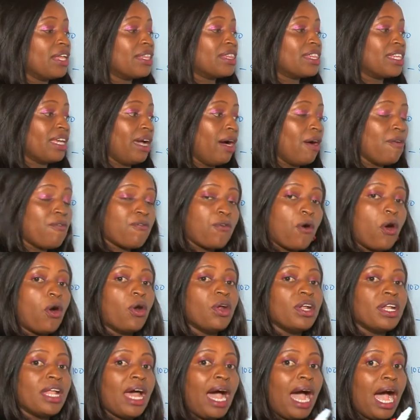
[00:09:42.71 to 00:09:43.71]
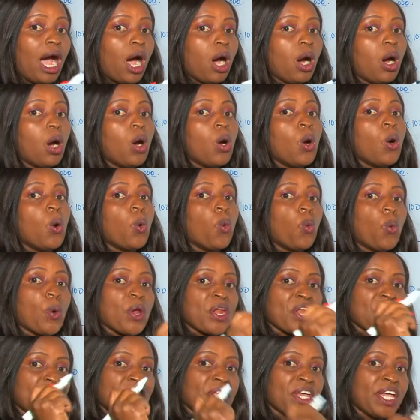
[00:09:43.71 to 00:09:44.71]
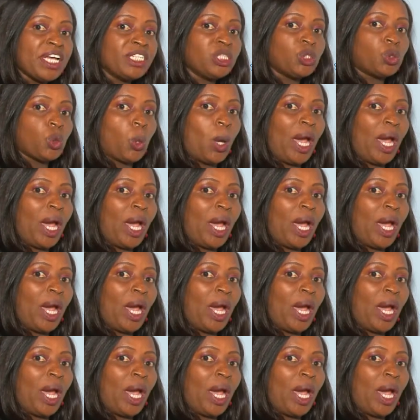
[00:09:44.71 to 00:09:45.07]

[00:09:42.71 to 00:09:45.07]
Therefore, now we need